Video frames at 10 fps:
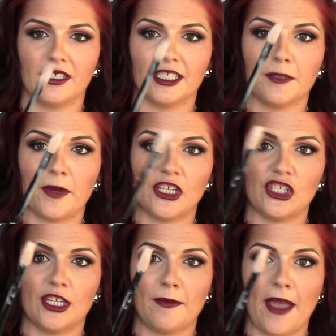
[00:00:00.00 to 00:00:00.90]

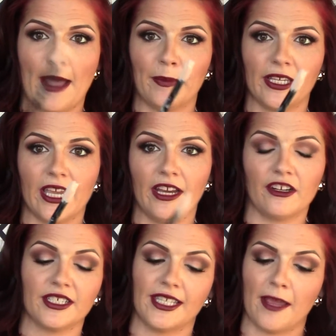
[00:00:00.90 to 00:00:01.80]
sponge tip
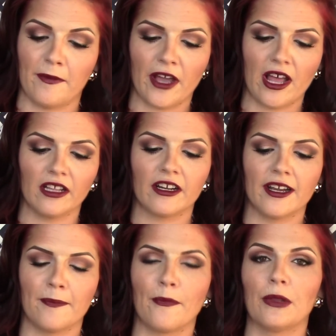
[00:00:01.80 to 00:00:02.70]
applicator, same color,
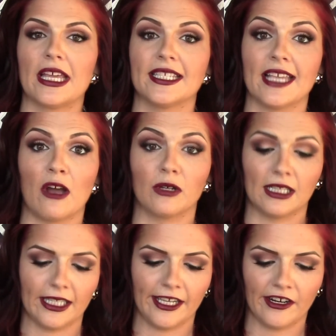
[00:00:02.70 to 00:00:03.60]
it blends out
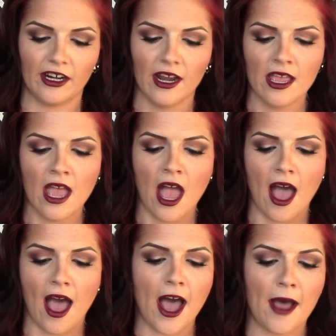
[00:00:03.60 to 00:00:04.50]
clear.
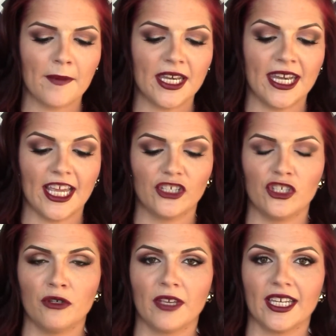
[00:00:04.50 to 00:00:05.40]

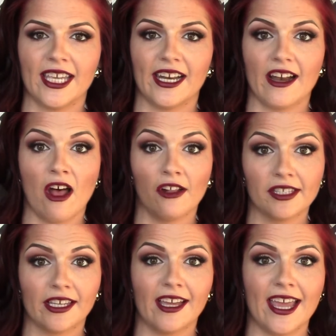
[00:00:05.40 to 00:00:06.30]
NYX you can get at
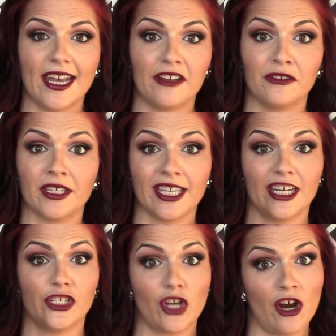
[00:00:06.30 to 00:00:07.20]
Ulta, and now you can
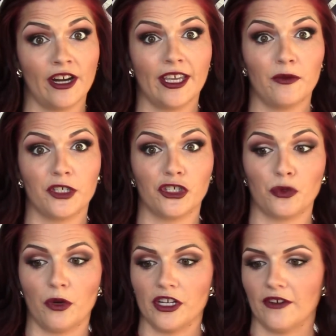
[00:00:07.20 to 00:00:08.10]
get at Target, which
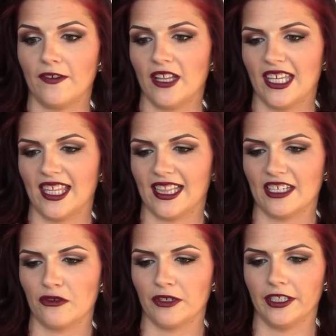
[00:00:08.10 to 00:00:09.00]
is wonderful. I think
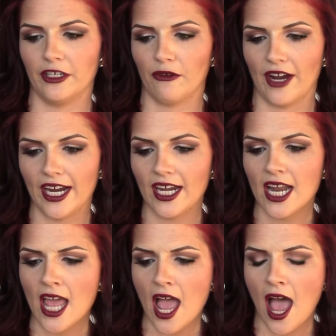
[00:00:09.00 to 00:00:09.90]
that's really great.
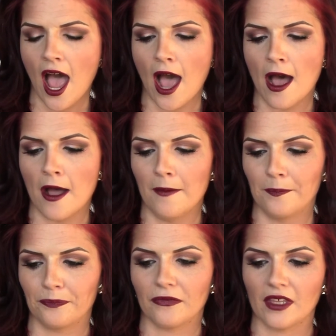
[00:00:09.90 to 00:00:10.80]
And